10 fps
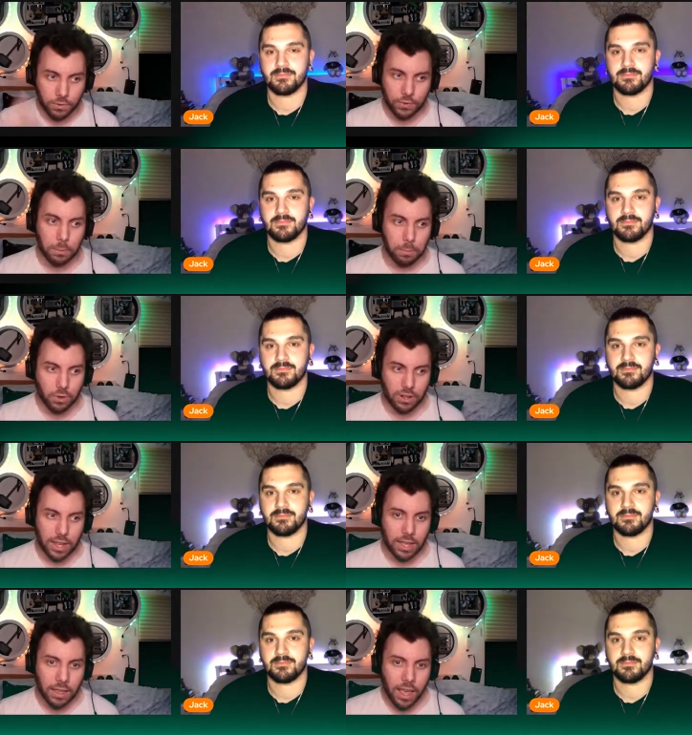Speaker 1: for the
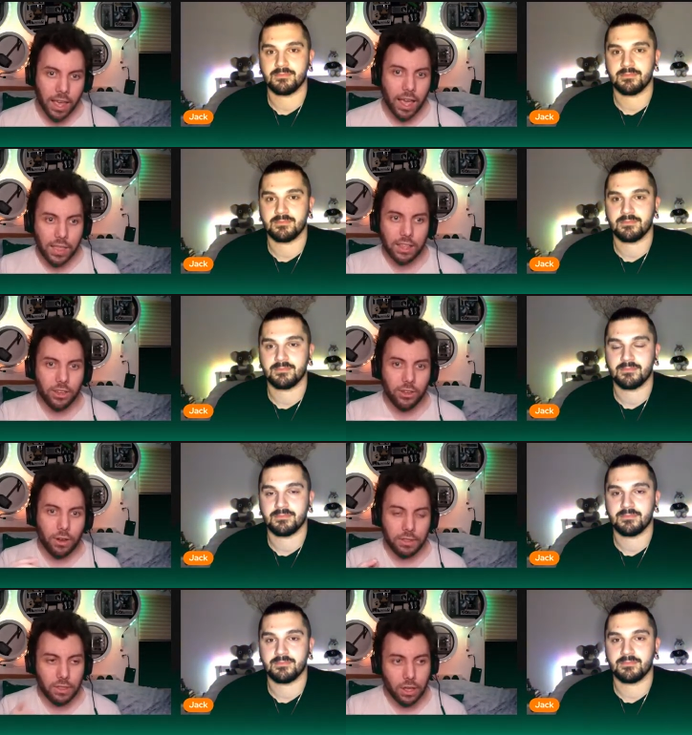body, and then you got a
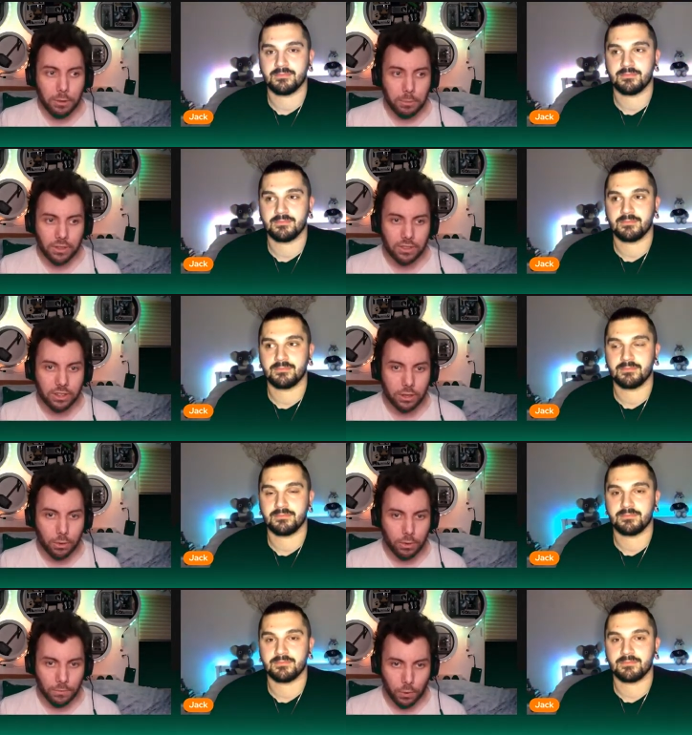third person to do the
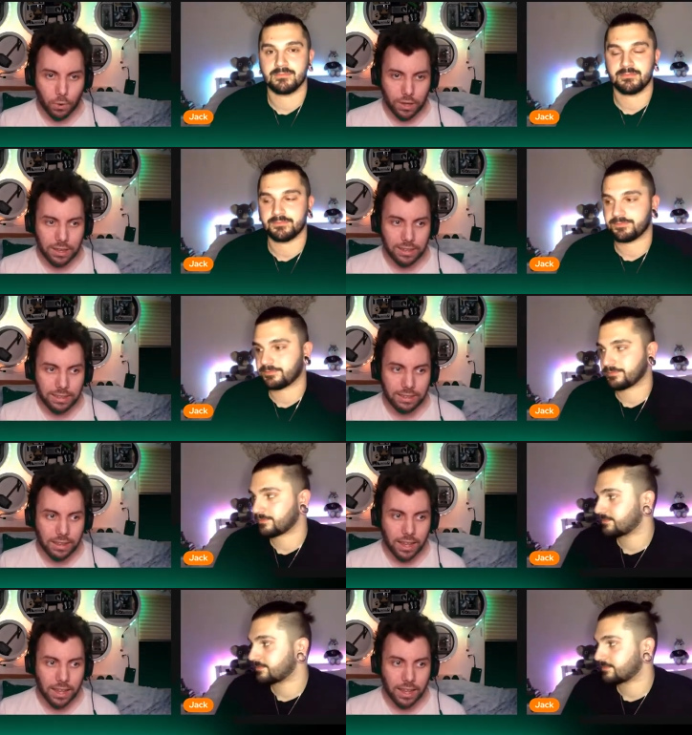voice.